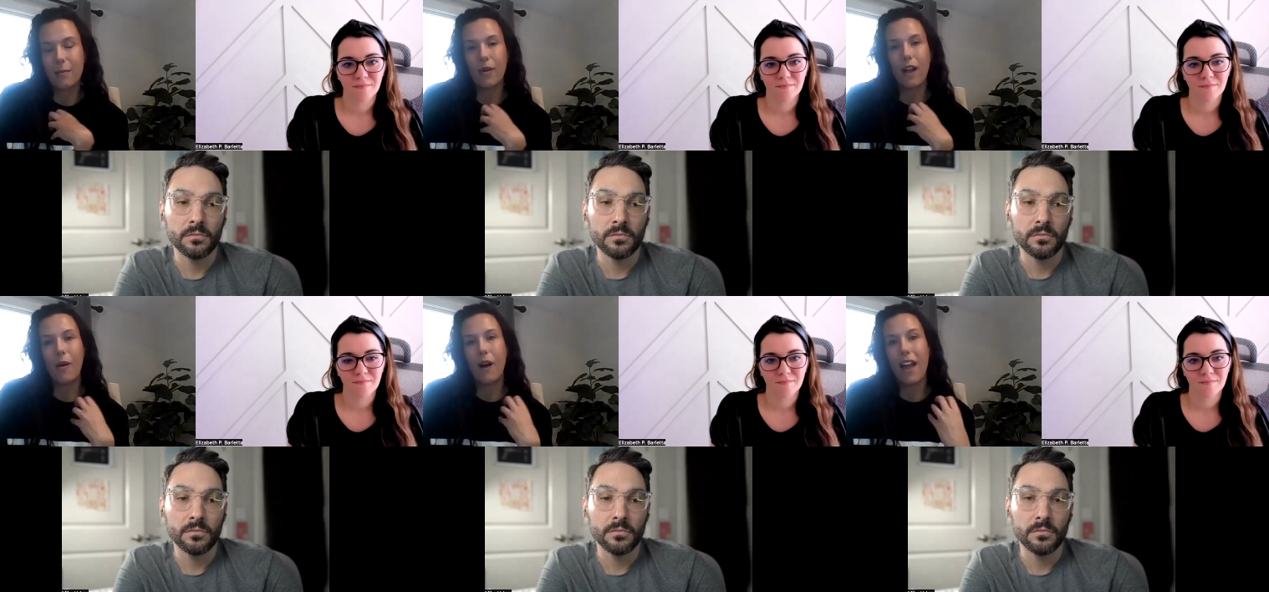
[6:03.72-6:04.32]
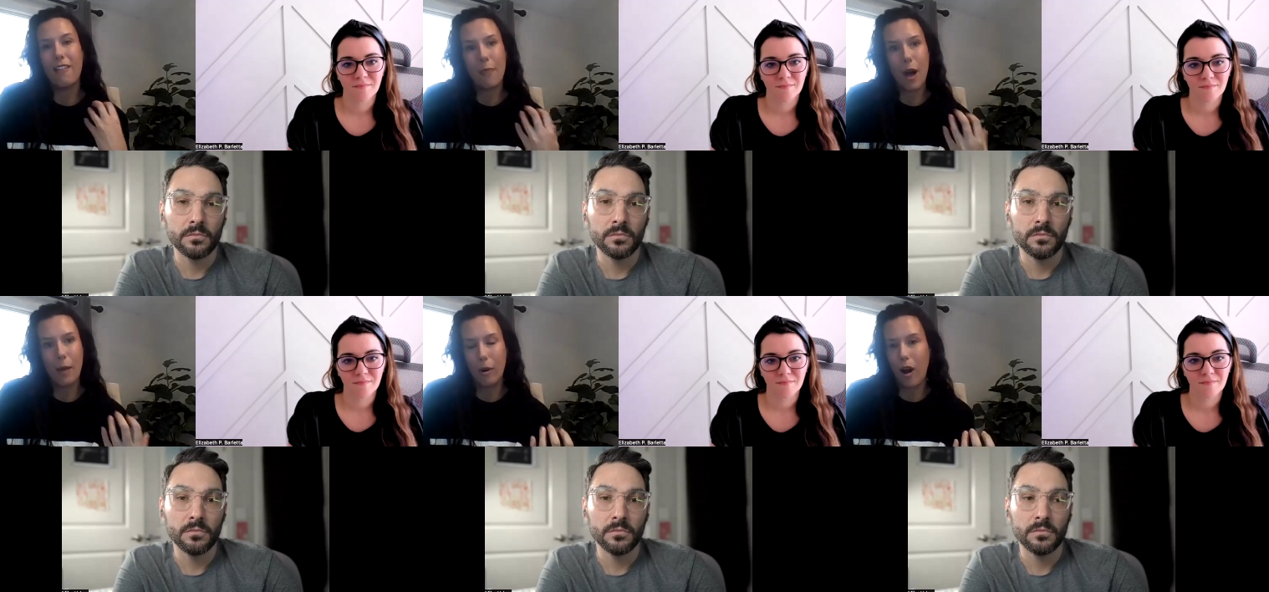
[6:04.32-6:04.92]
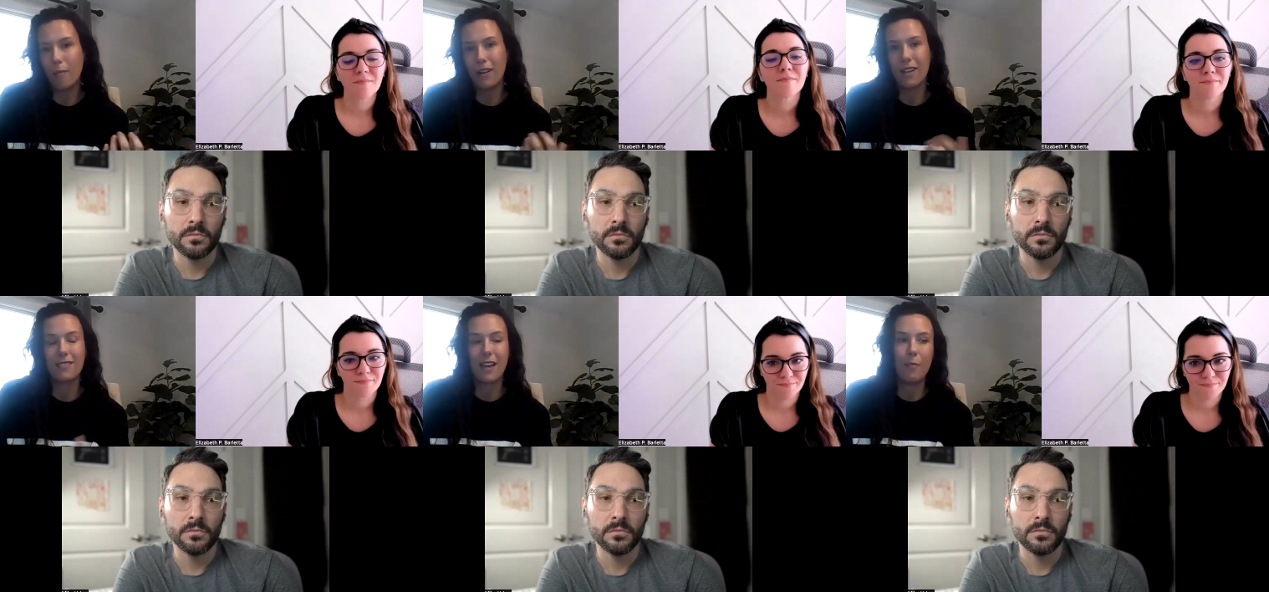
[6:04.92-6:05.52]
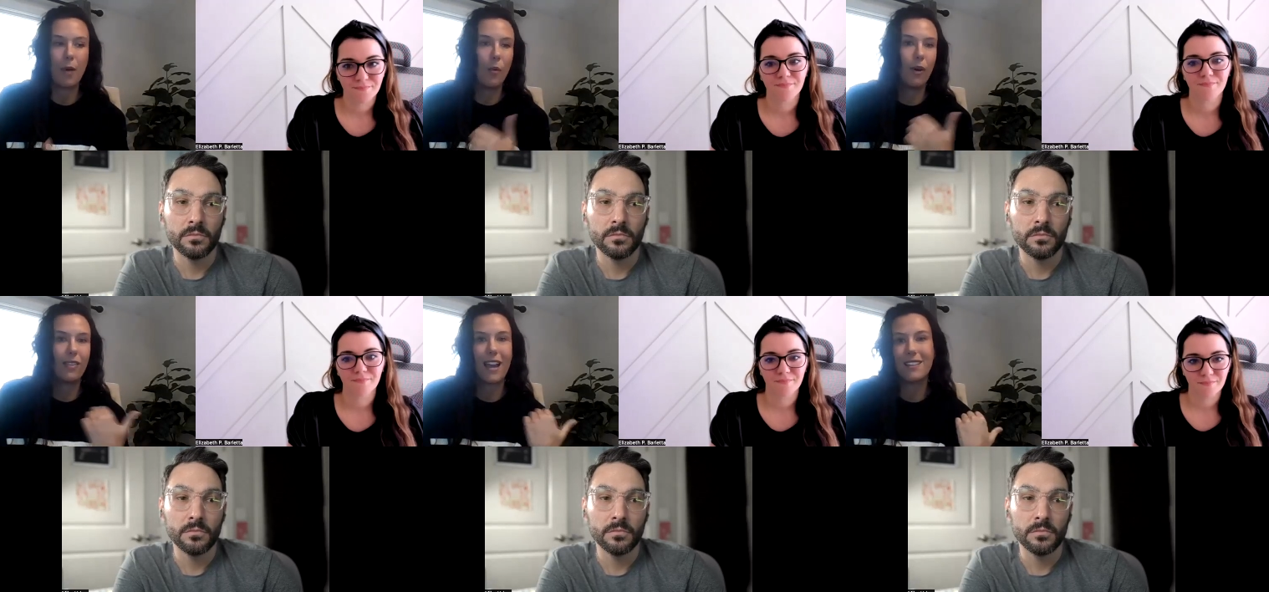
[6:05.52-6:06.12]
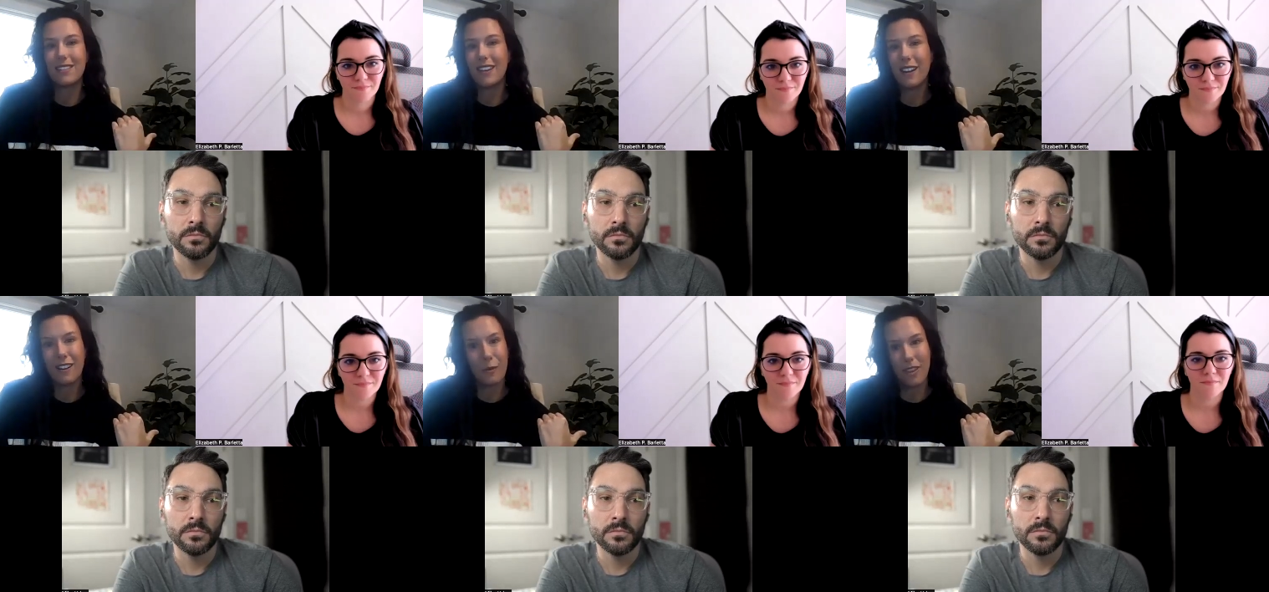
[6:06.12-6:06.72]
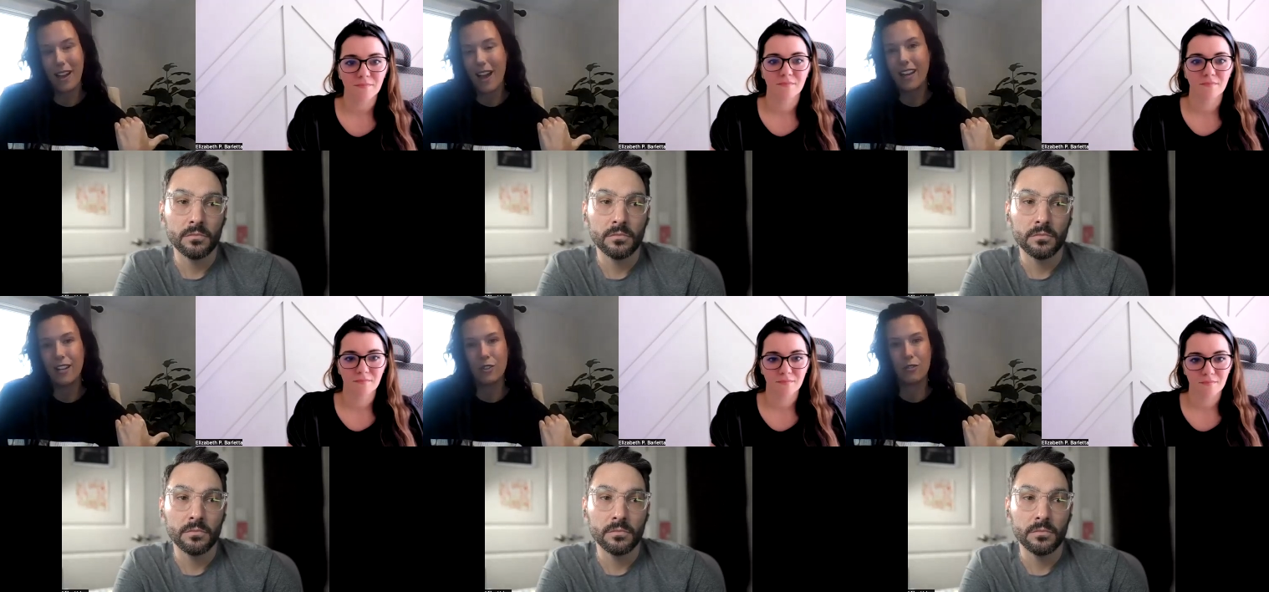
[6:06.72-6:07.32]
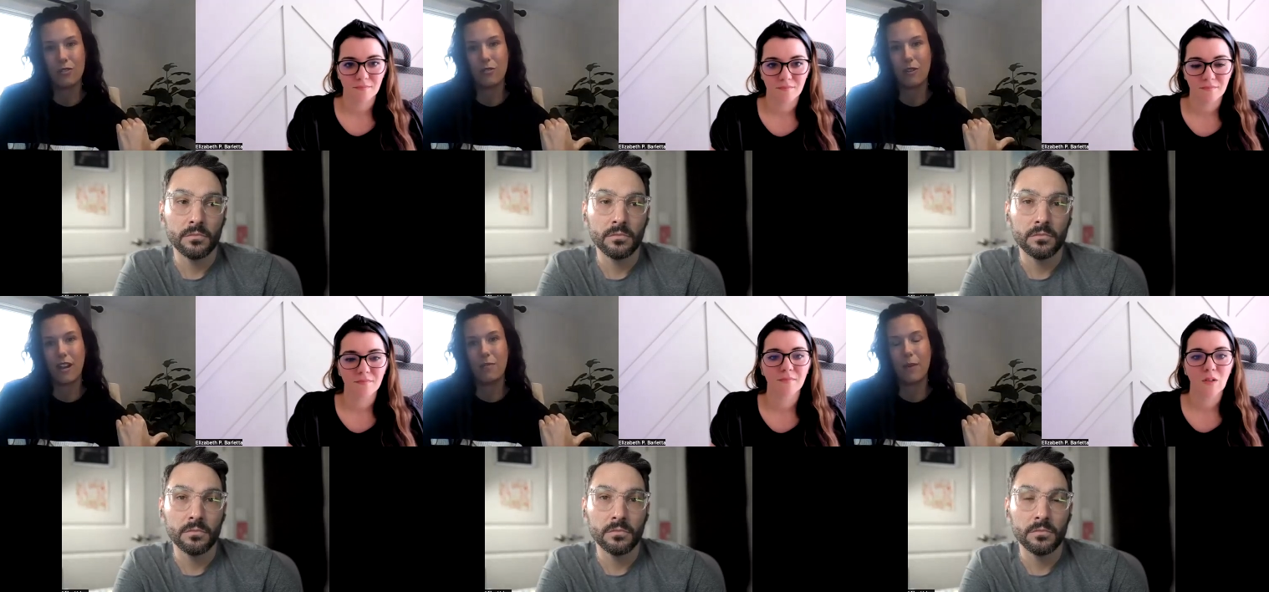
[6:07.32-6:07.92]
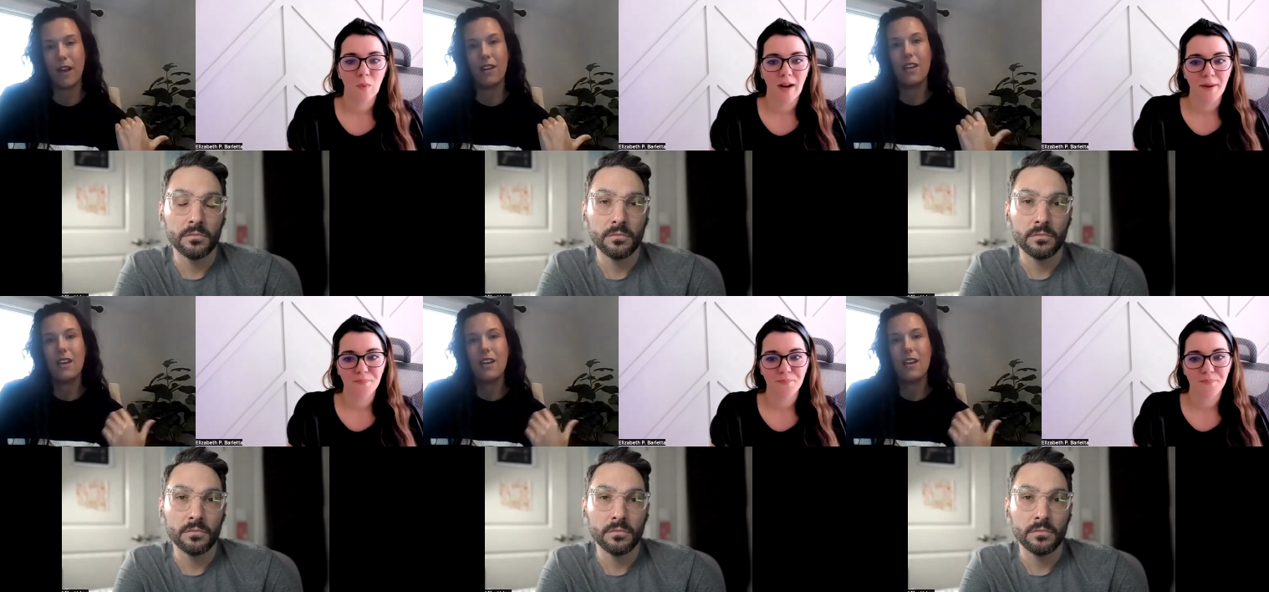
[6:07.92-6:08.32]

Speaker 1: about how I've bought properties. I bought one last year with a high interest rate, but